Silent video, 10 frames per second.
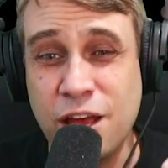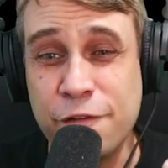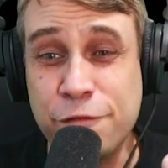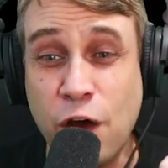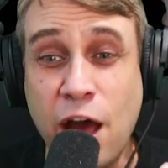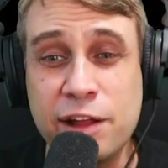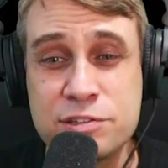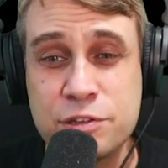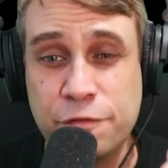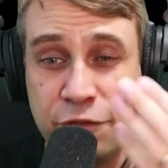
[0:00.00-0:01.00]

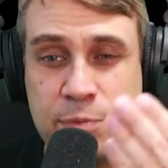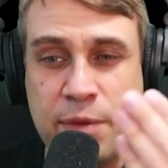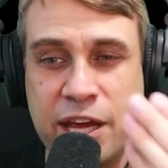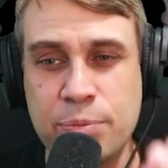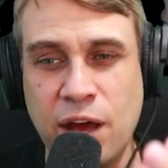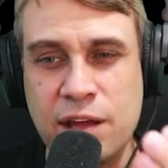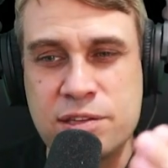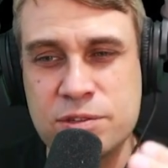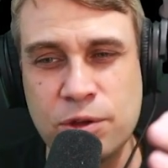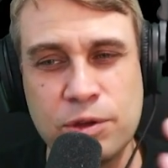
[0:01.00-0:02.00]
files to 50 megabytes.
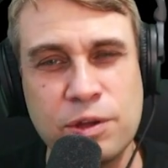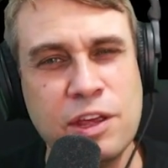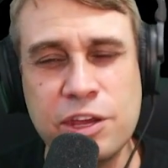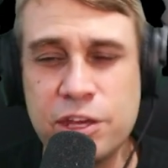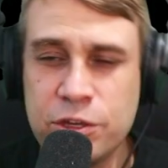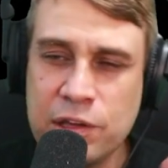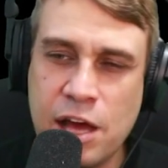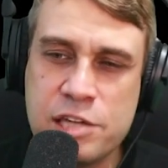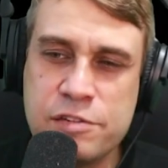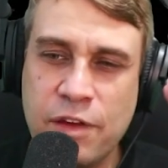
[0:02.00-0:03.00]
So you can do
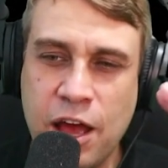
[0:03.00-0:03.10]
large